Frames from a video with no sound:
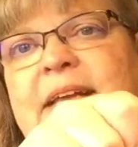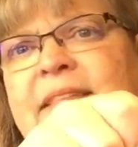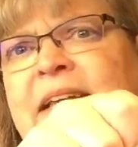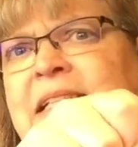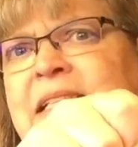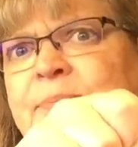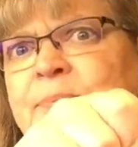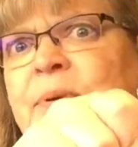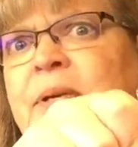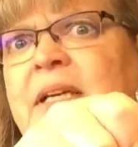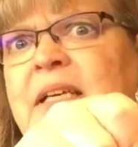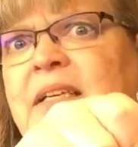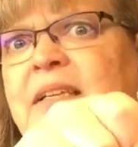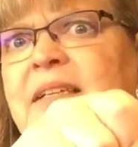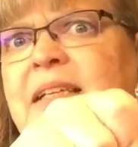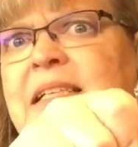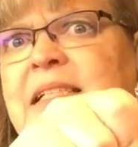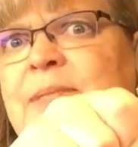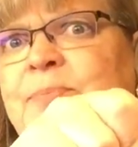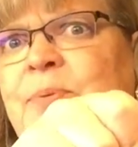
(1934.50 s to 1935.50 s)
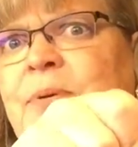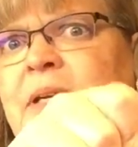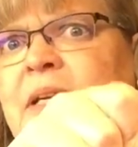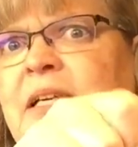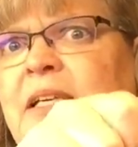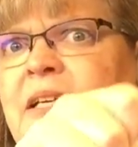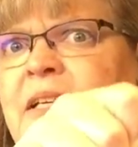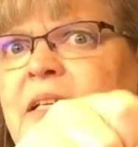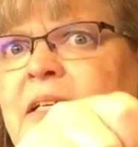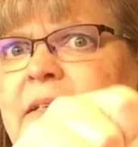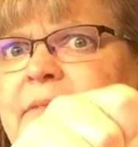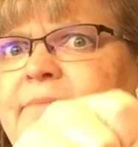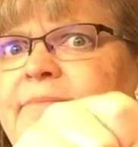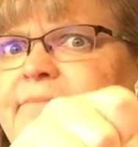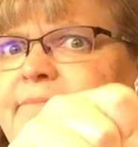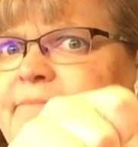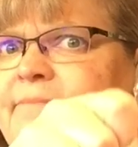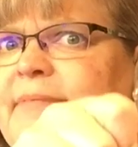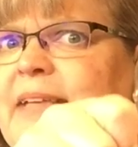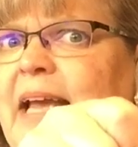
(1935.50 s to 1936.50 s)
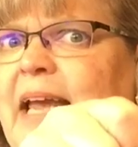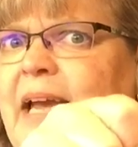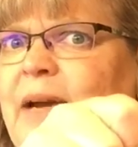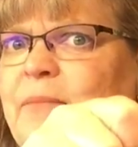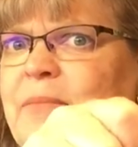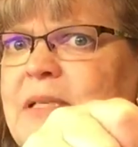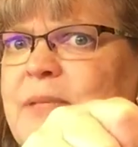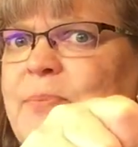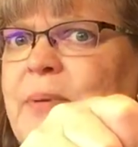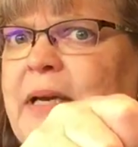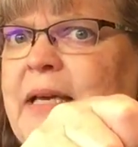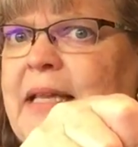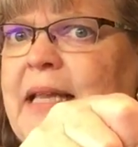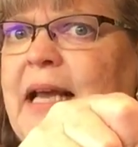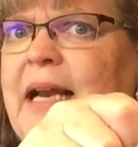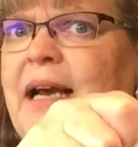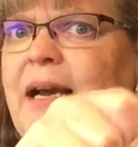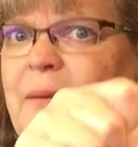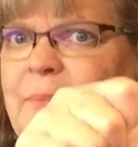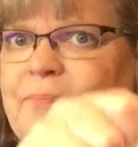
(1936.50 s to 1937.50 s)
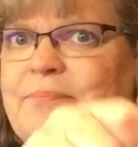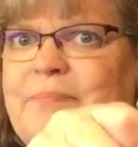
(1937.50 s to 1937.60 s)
And that's pretty, that's pretty good. The camera's picking that up.